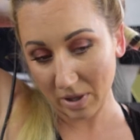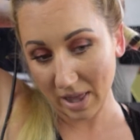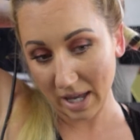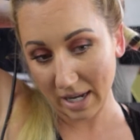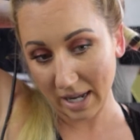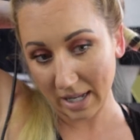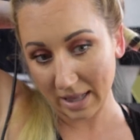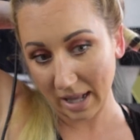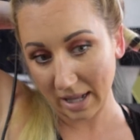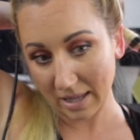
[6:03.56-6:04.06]

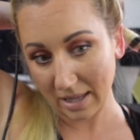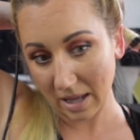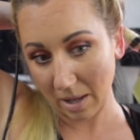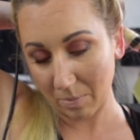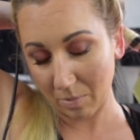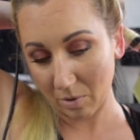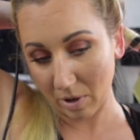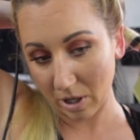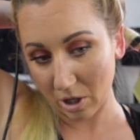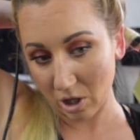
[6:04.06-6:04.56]
get that
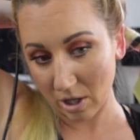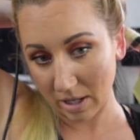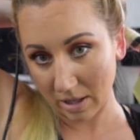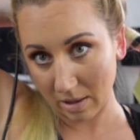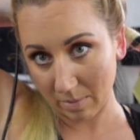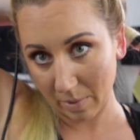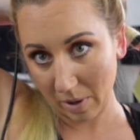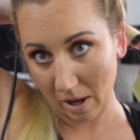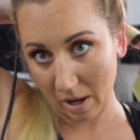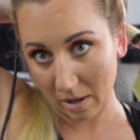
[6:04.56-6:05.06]
separation at the
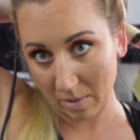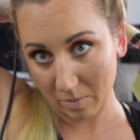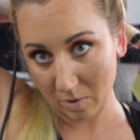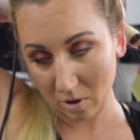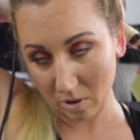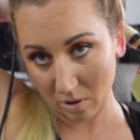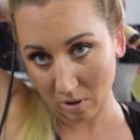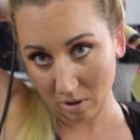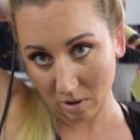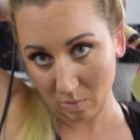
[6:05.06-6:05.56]
bottom
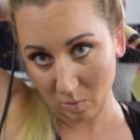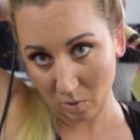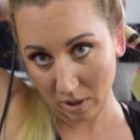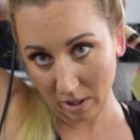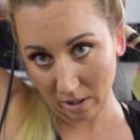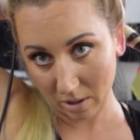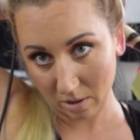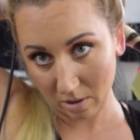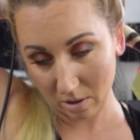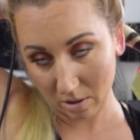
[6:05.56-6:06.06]
so it looks more
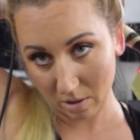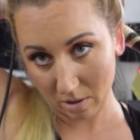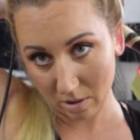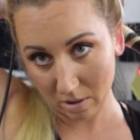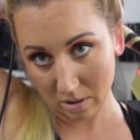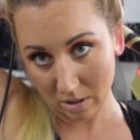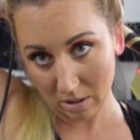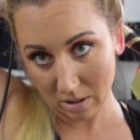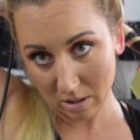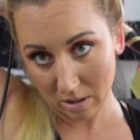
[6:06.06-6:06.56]
like a
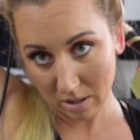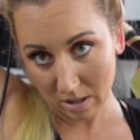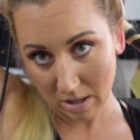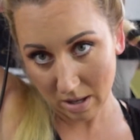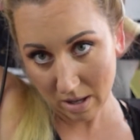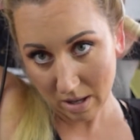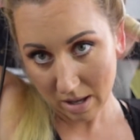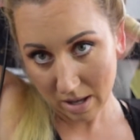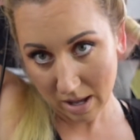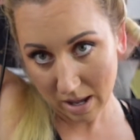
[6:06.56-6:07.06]
curl.
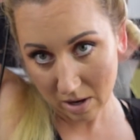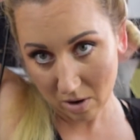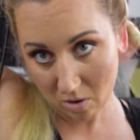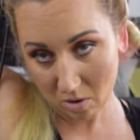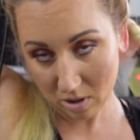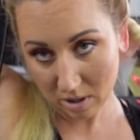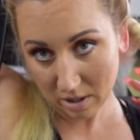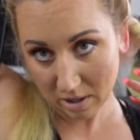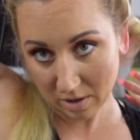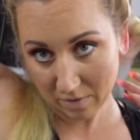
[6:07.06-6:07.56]
And I
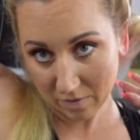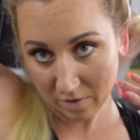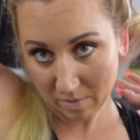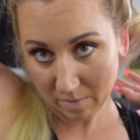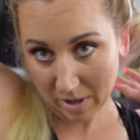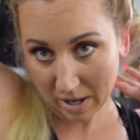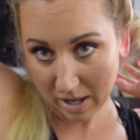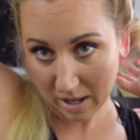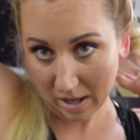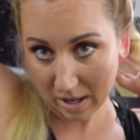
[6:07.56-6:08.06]
hold it there for a
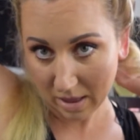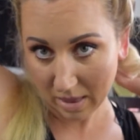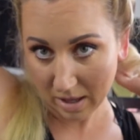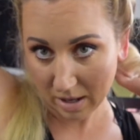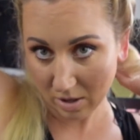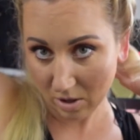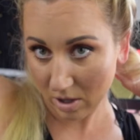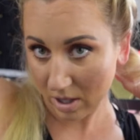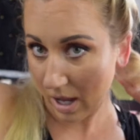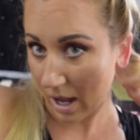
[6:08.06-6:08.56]
minute and then
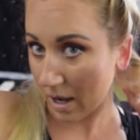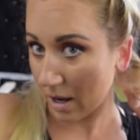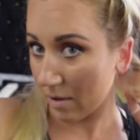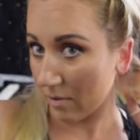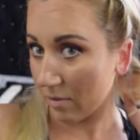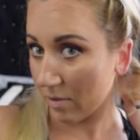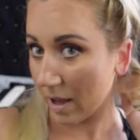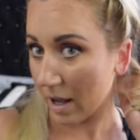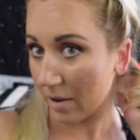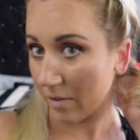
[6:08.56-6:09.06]
just kind
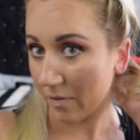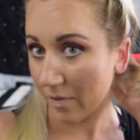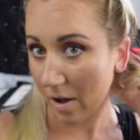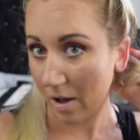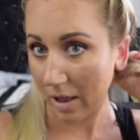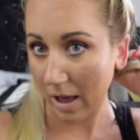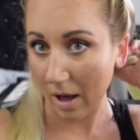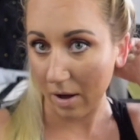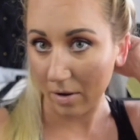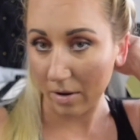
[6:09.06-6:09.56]
of let it fall
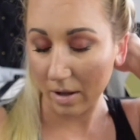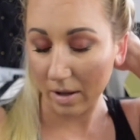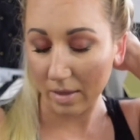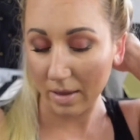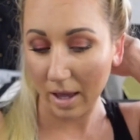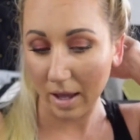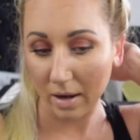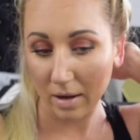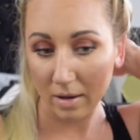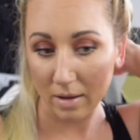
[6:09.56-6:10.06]
out and
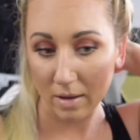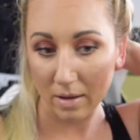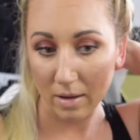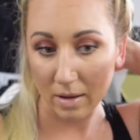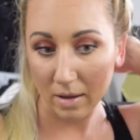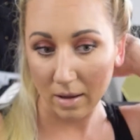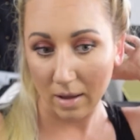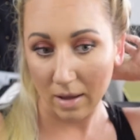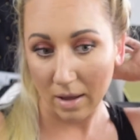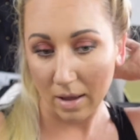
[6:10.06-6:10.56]
then
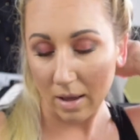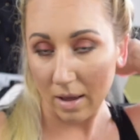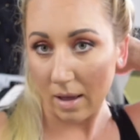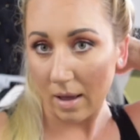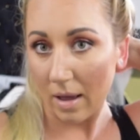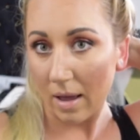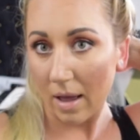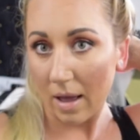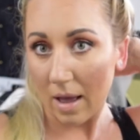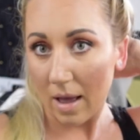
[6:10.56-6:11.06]

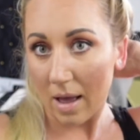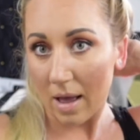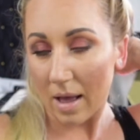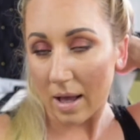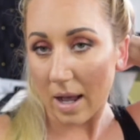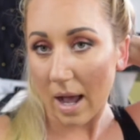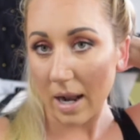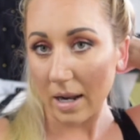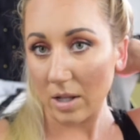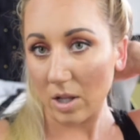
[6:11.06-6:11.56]

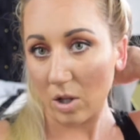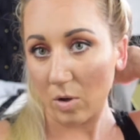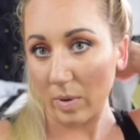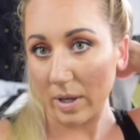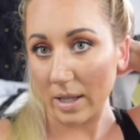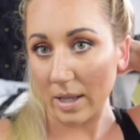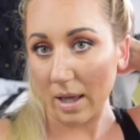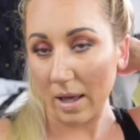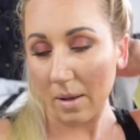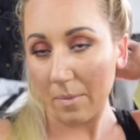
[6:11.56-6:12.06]
kind of
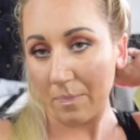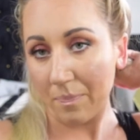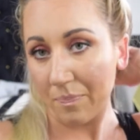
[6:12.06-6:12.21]
squeeze it.